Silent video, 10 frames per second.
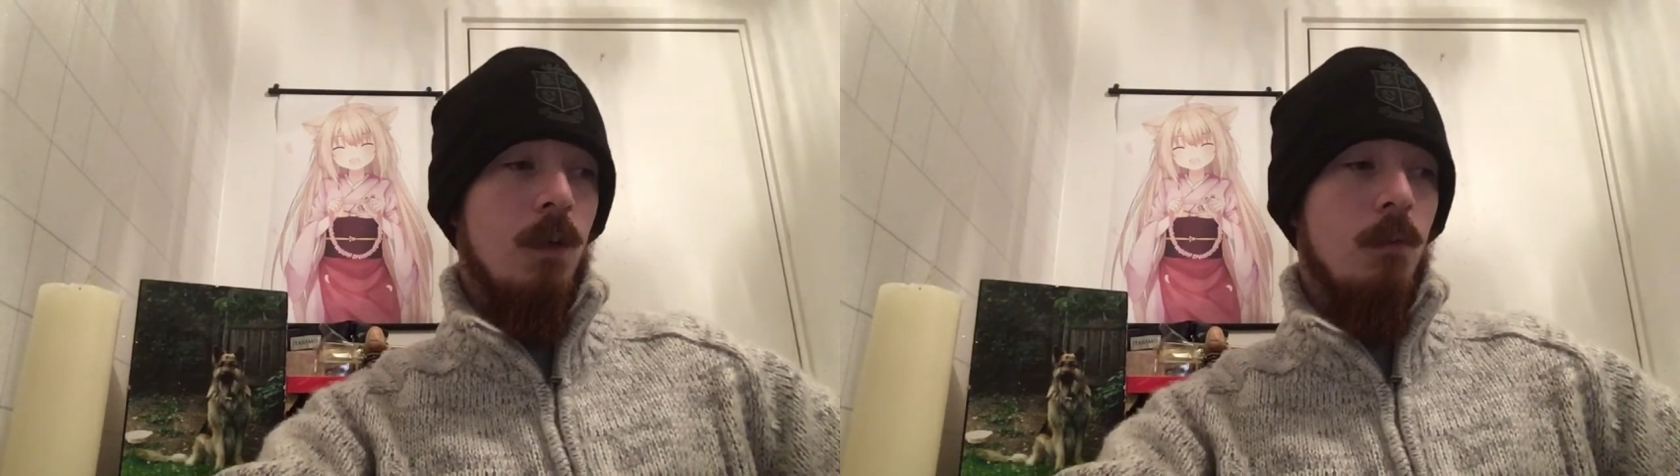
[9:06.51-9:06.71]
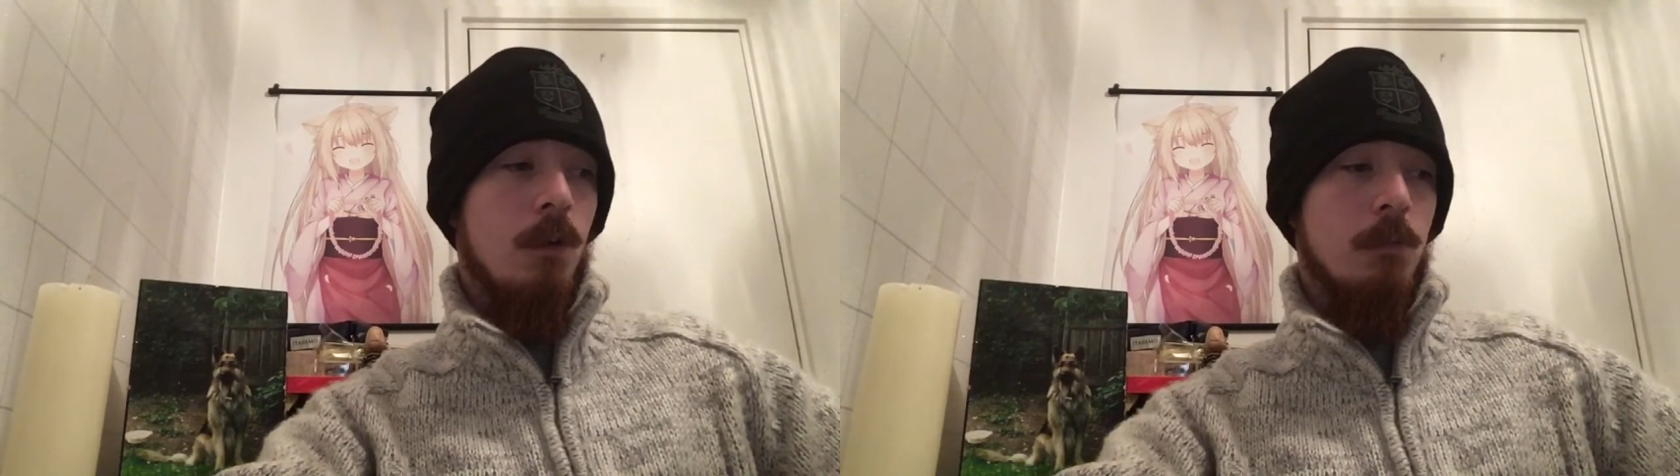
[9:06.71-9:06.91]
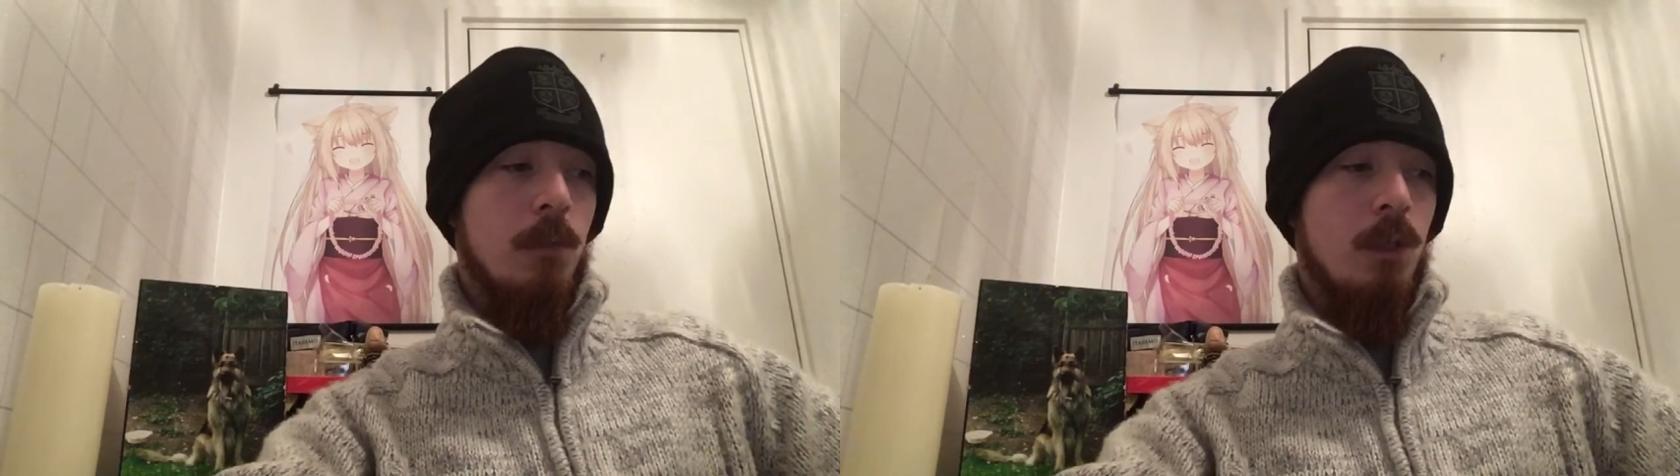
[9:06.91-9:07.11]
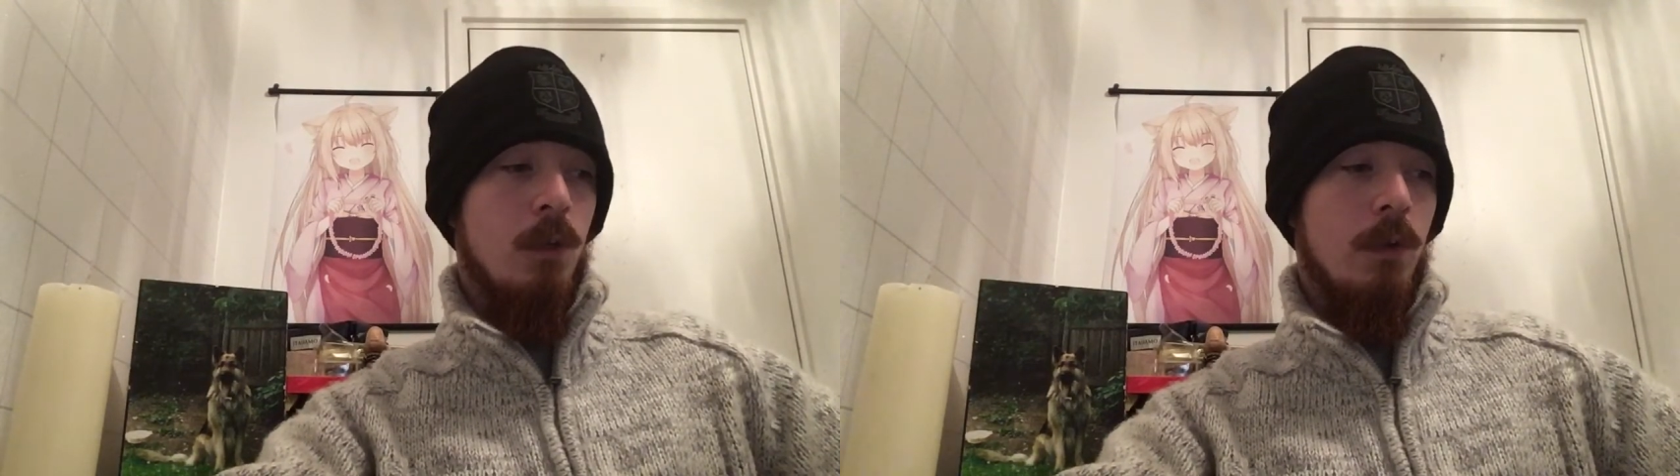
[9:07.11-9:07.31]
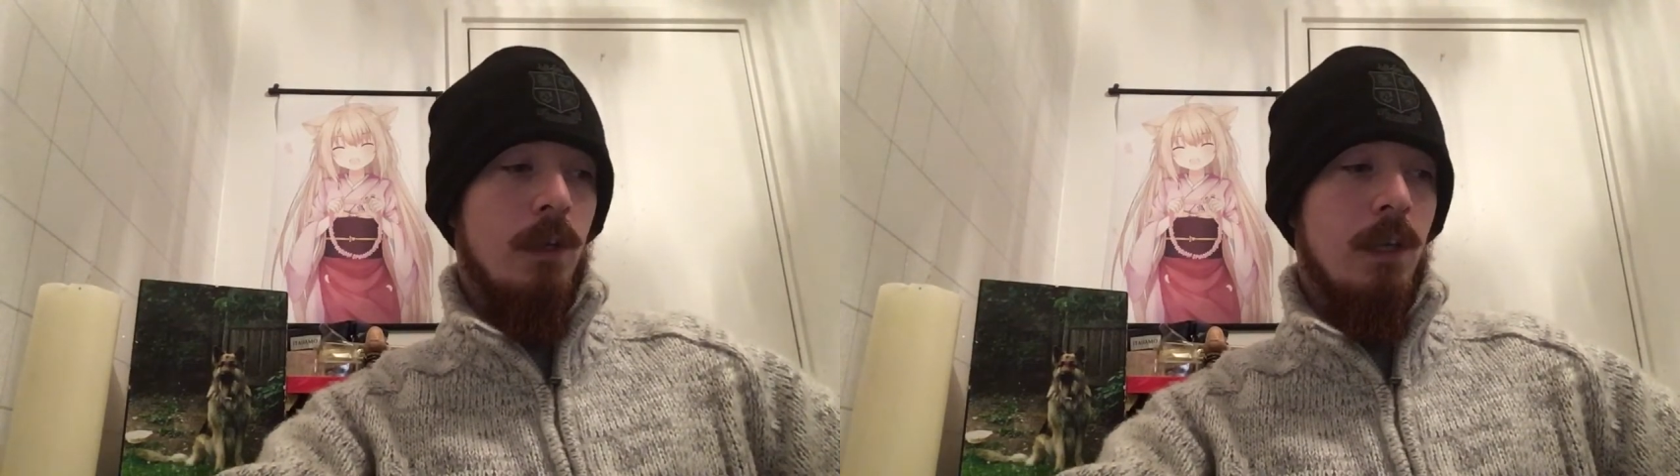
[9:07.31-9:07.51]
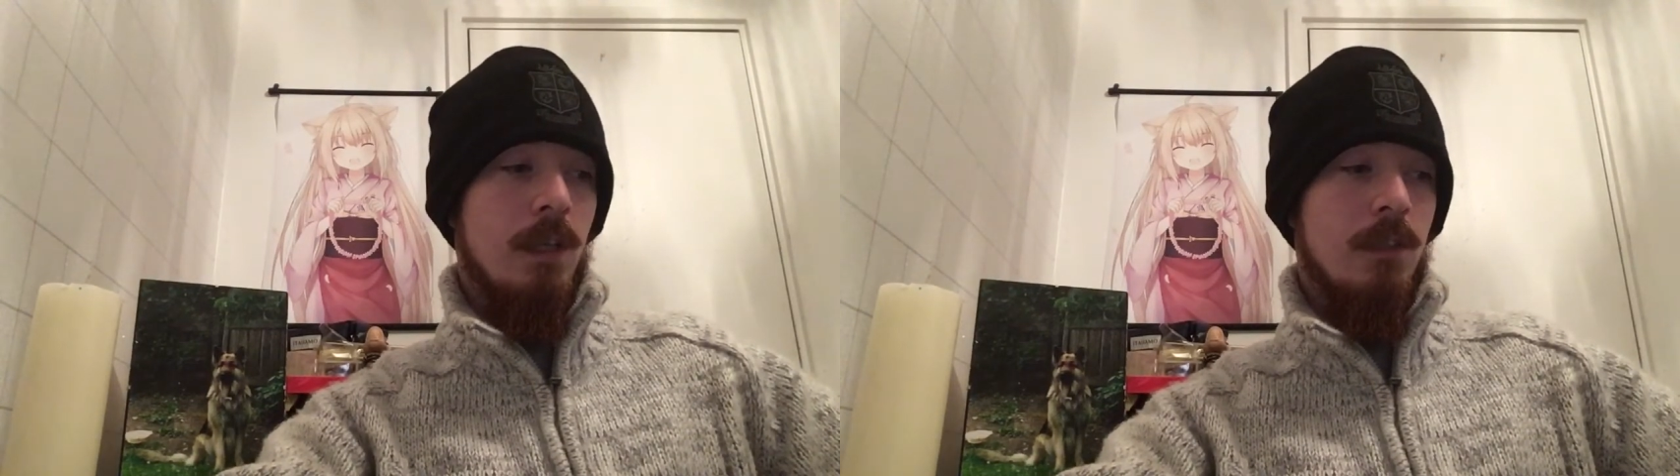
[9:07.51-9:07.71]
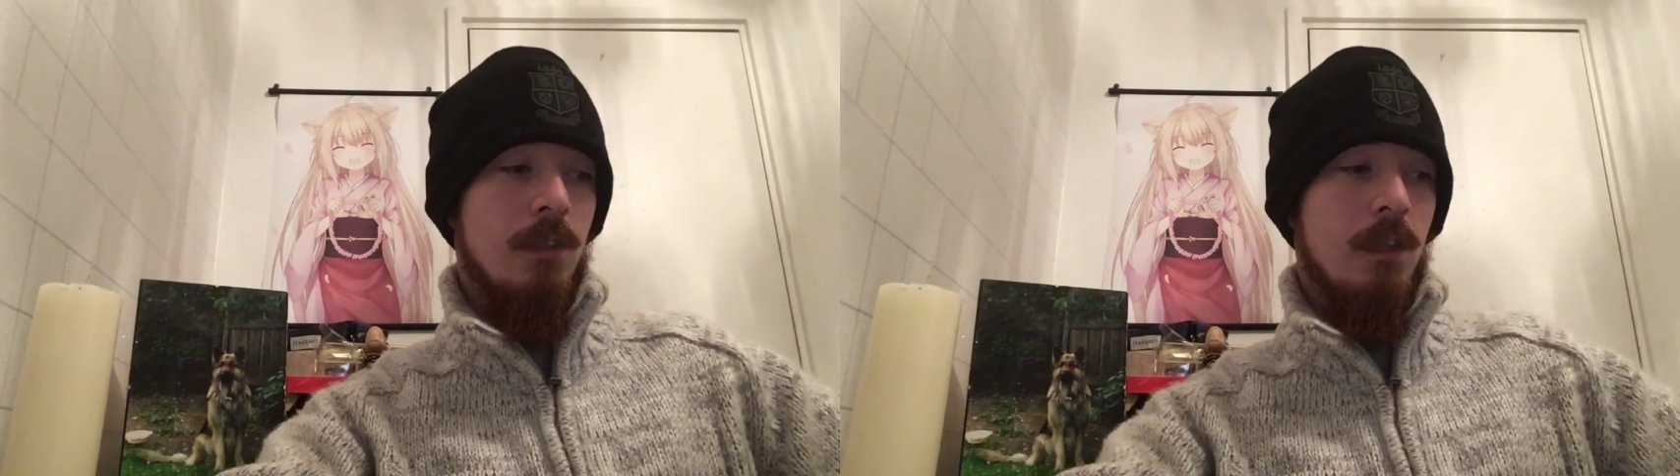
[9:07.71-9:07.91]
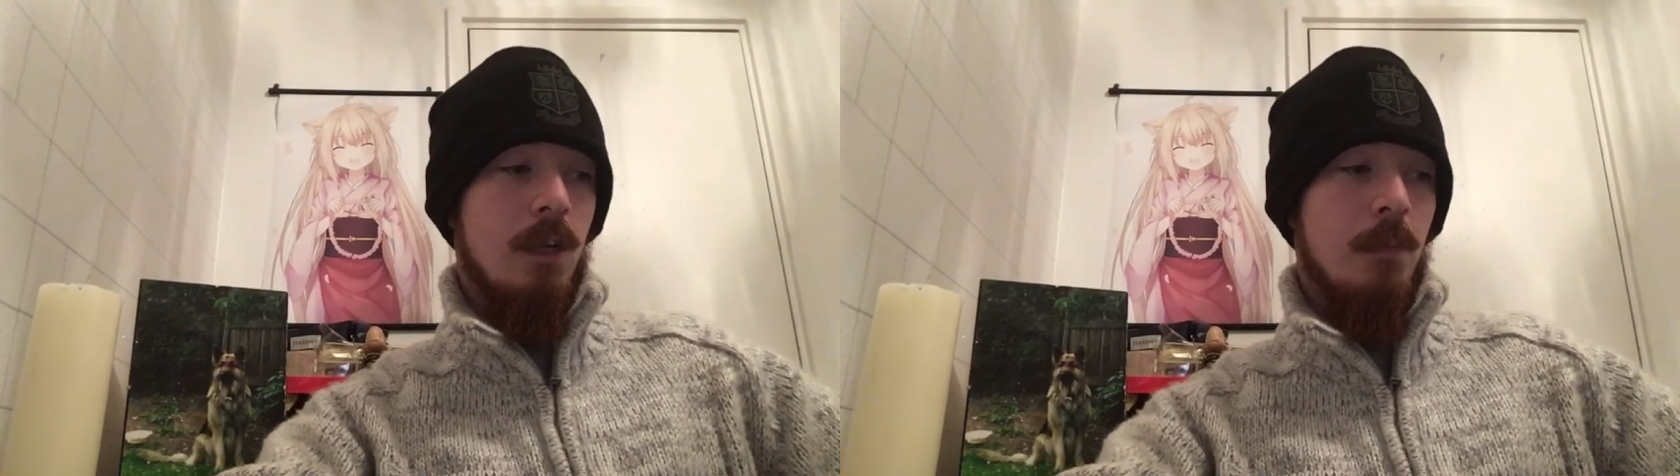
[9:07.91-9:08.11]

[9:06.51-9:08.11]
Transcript: whilst Myuri is